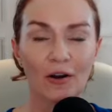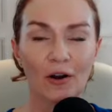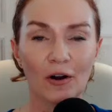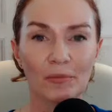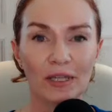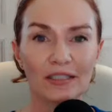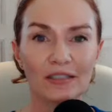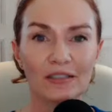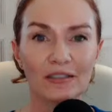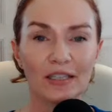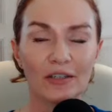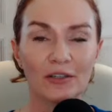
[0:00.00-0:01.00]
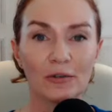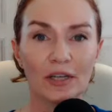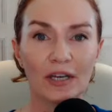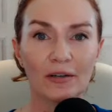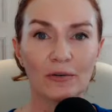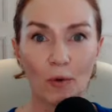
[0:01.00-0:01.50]
are places that you
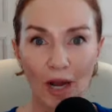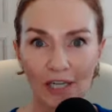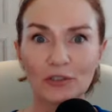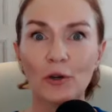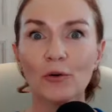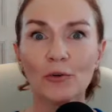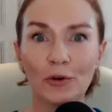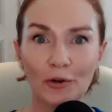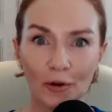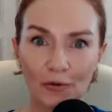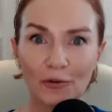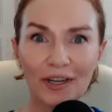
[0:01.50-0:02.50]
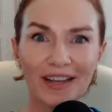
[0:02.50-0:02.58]
can watch over and over